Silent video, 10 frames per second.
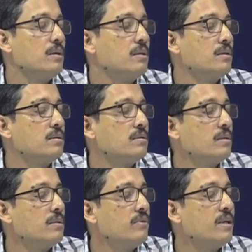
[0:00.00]
this
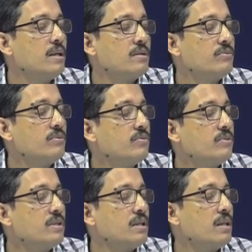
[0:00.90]
various
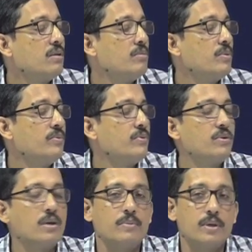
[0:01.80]
photophysical or maybe
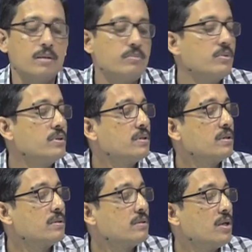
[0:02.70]
photochemical
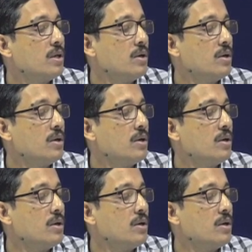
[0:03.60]
processes.